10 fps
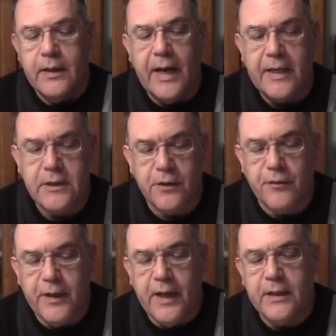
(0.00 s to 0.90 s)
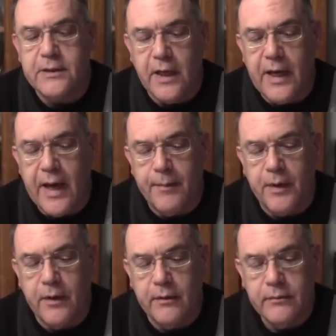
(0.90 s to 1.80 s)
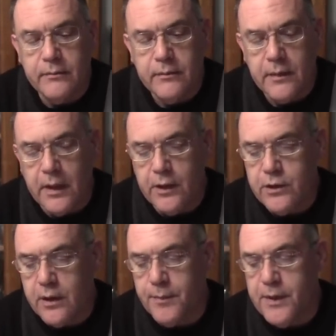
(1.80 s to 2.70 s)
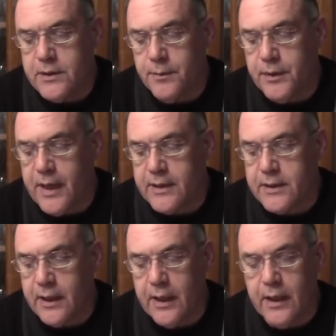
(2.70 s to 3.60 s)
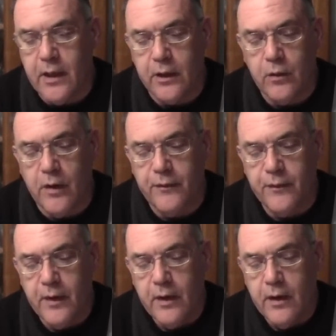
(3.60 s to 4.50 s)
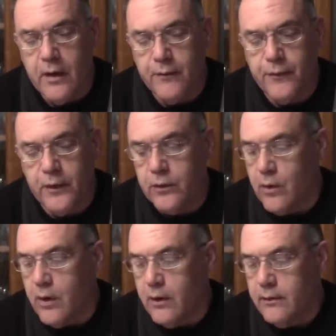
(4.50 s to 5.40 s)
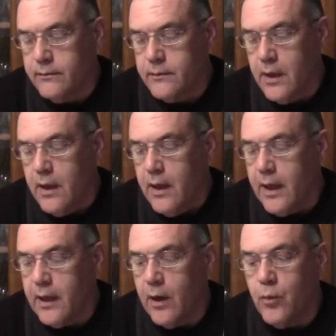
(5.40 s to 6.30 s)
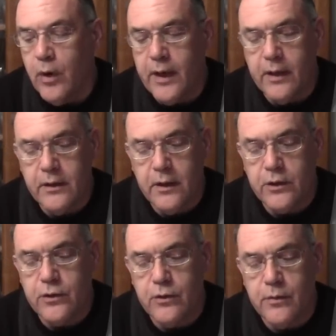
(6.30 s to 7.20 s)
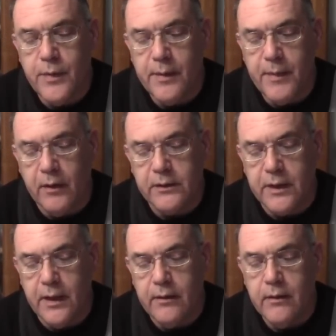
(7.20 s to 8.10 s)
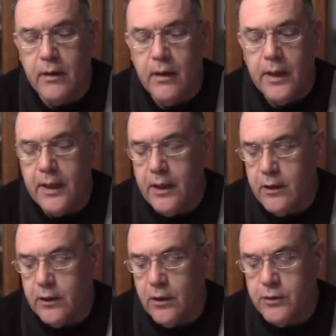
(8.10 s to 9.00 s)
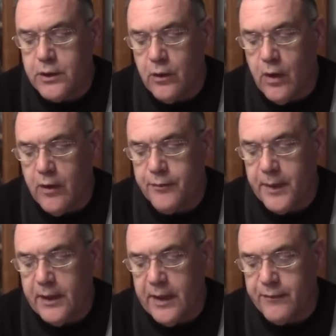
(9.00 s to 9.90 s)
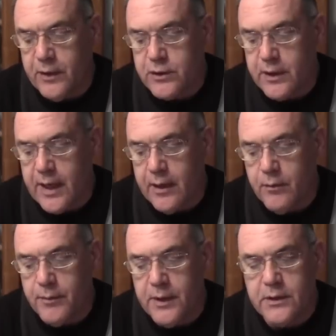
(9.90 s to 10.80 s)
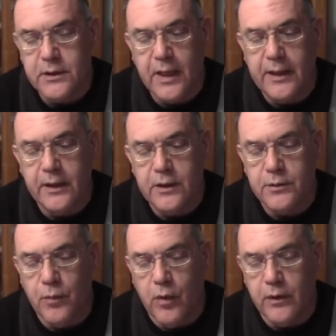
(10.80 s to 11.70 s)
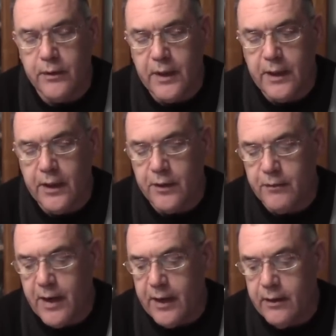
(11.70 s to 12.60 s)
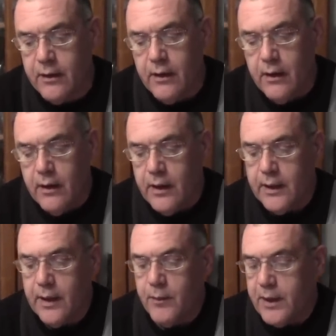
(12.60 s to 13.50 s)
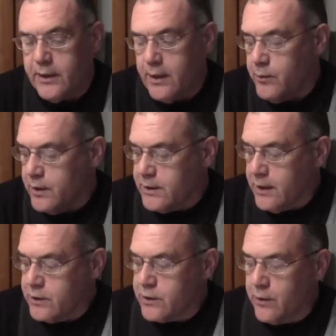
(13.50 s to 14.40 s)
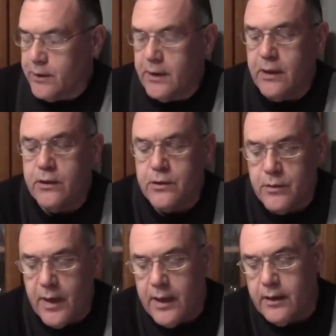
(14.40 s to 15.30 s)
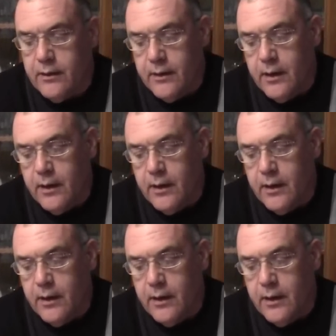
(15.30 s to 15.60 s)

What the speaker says: that has a 3/8 diameter, and he took a piece of plastic and he cut it off a foot long. And on one end of the tube, he melted it. He didn't close it off, but he left it so that it would be slightly smaller than the other end. And then what he did was he inserted it into a